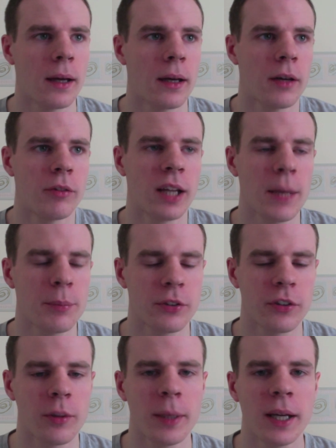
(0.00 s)

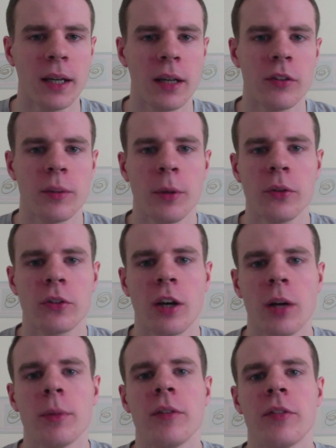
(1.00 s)
relapsing remitting is the most
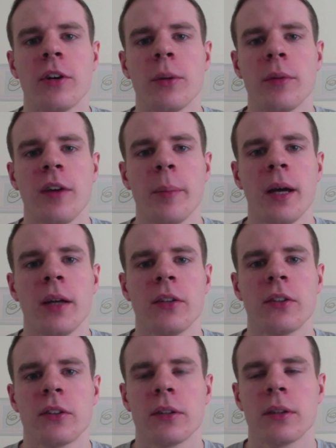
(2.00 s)
common form of
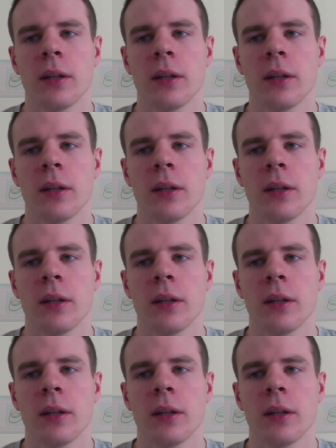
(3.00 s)
MS.